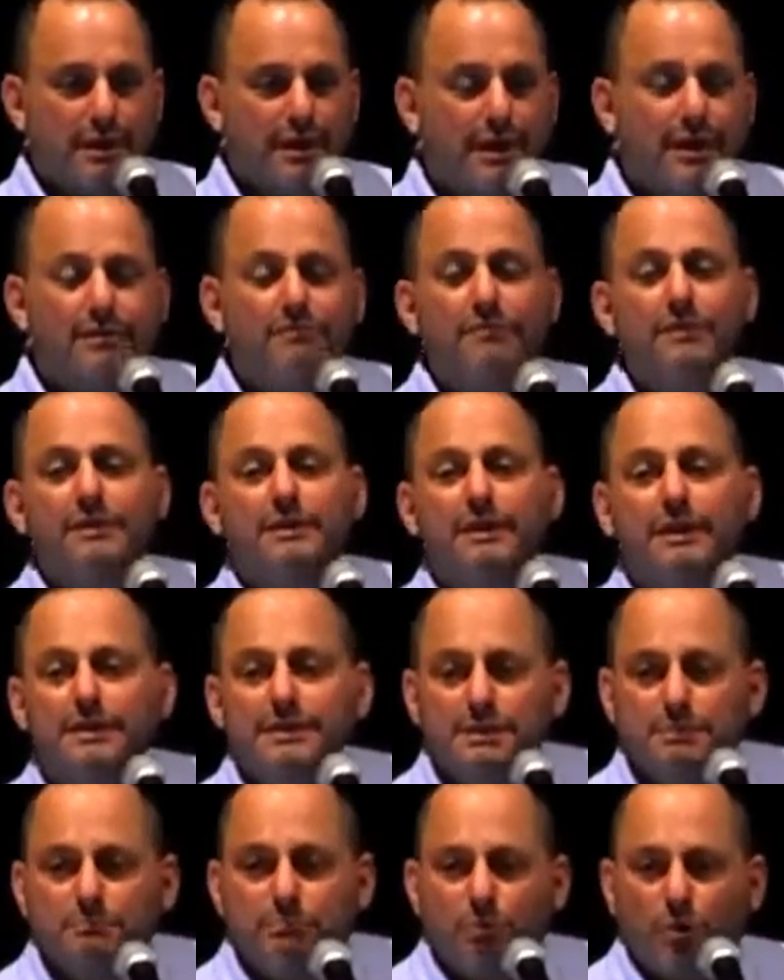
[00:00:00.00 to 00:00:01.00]
Even
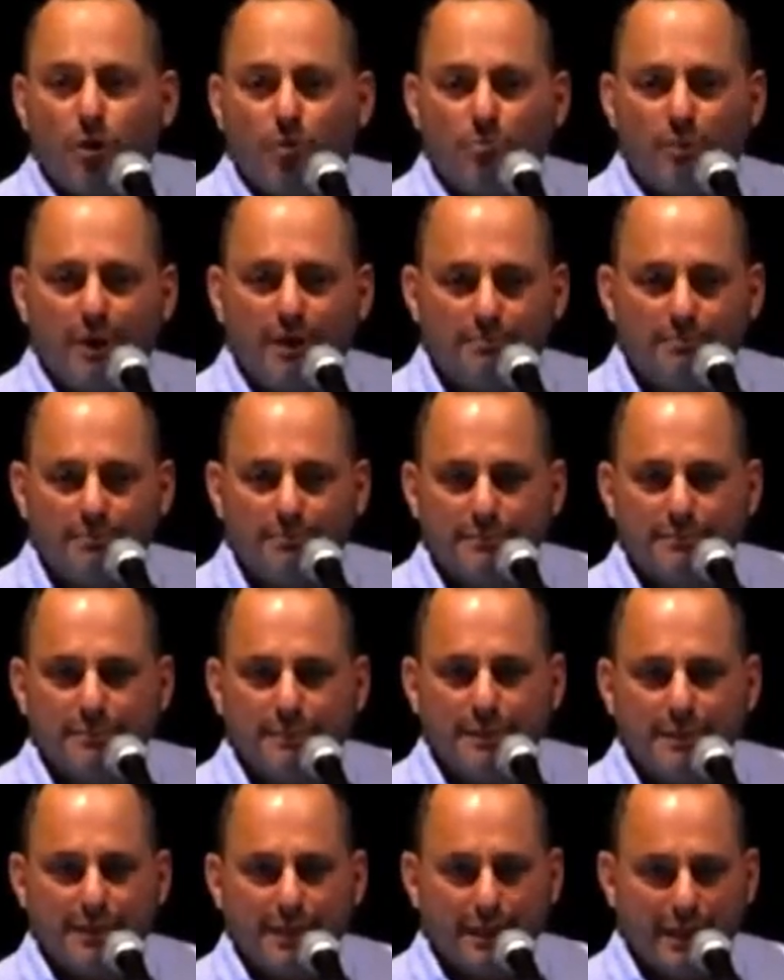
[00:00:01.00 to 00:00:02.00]
this problem
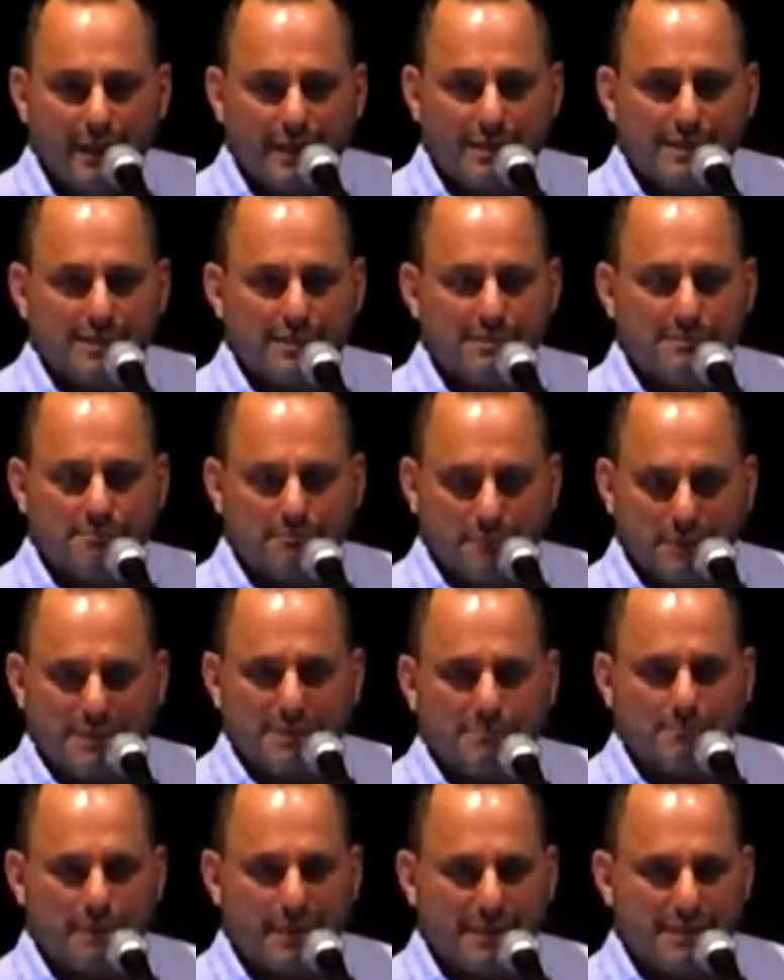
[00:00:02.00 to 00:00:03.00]
is
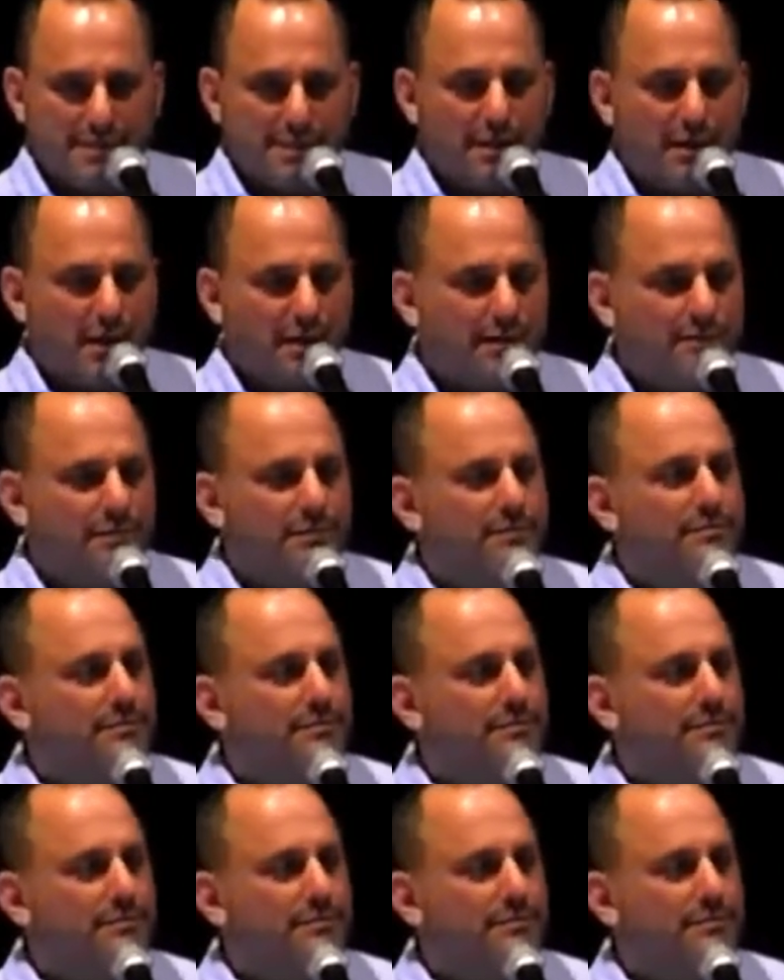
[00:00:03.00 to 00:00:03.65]
p-space hard.